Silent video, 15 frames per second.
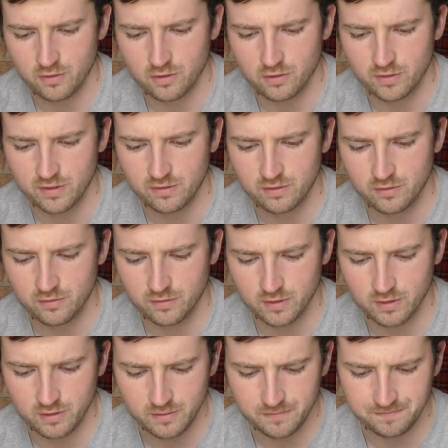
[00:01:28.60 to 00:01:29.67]
wrist to
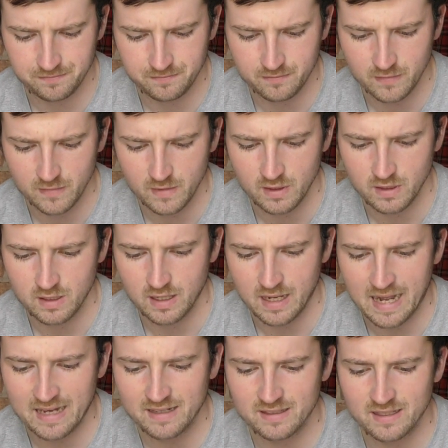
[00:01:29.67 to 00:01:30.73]
floor. Hand